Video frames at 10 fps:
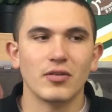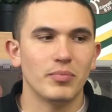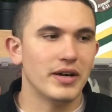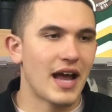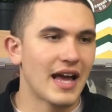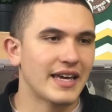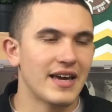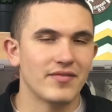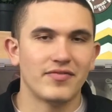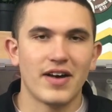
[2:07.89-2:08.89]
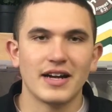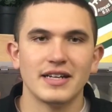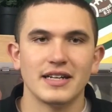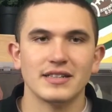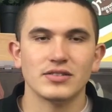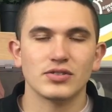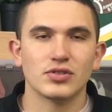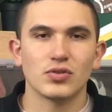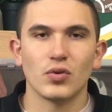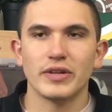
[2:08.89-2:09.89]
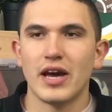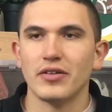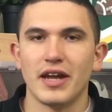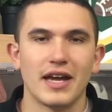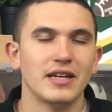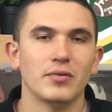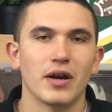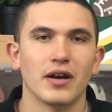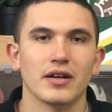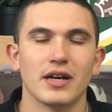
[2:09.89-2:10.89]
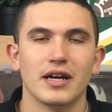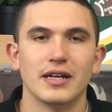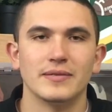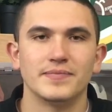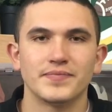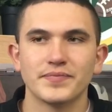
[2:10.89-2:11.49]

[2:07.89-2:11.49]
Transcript: but I can't find it sold out anywhere. Um,